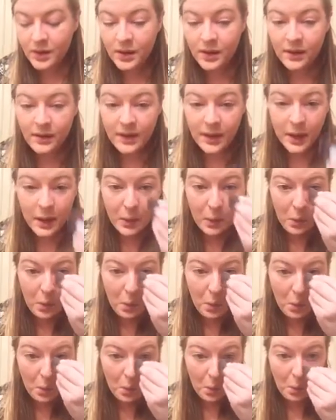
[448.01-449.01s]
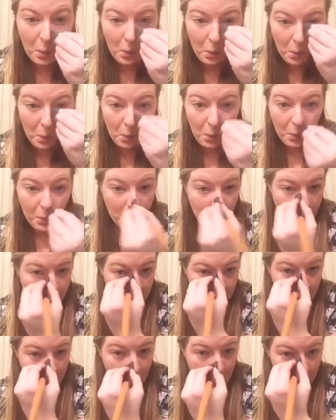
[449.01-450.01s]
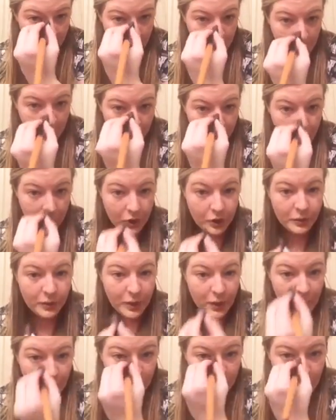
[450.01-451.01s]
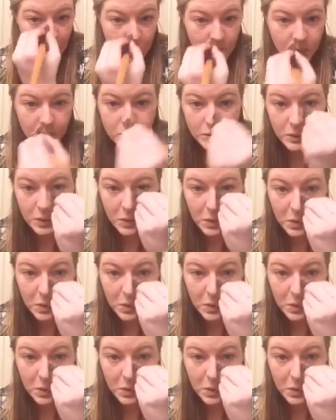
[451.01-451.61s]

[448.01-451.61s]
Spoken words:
And then right here, I'm going to bridge my nose.